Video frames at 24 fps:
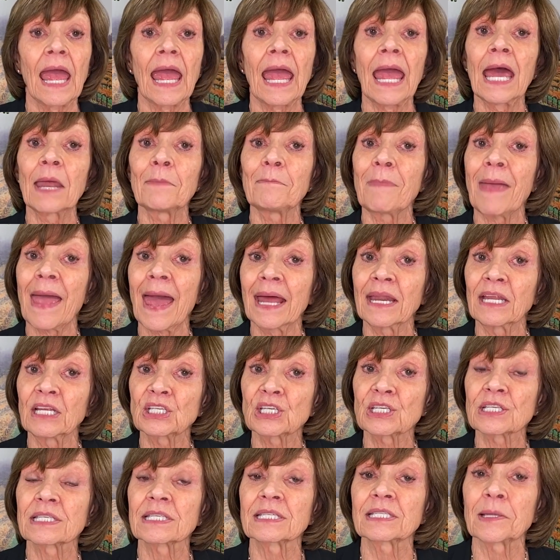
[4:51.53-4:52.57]
and
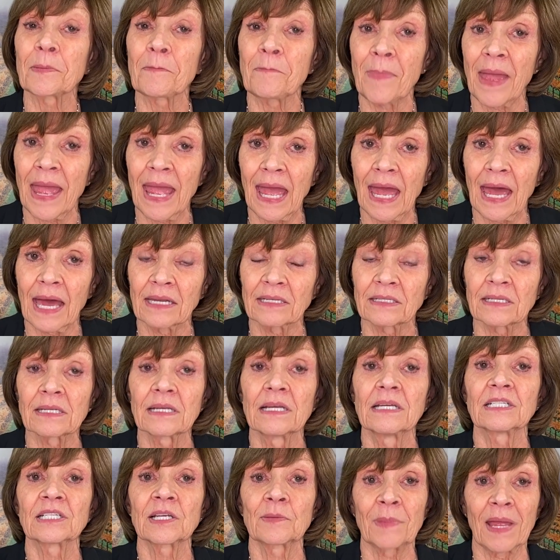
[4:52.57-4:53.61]
manages demand
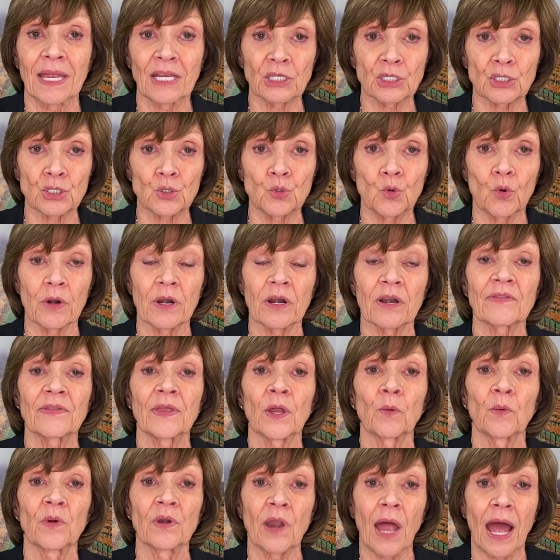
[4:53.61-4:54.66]
to make sure
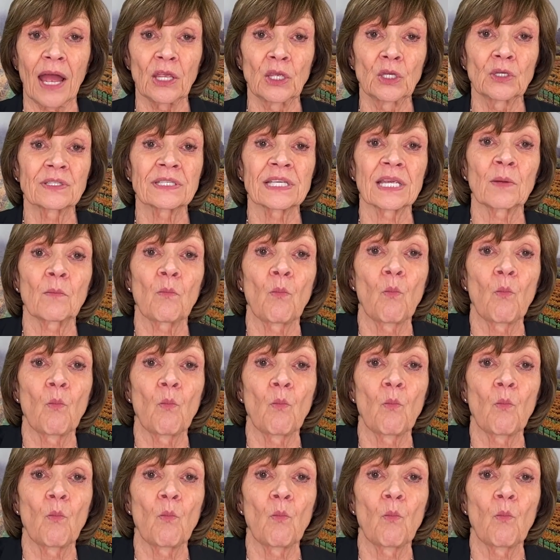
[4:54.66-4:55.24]
that we're not using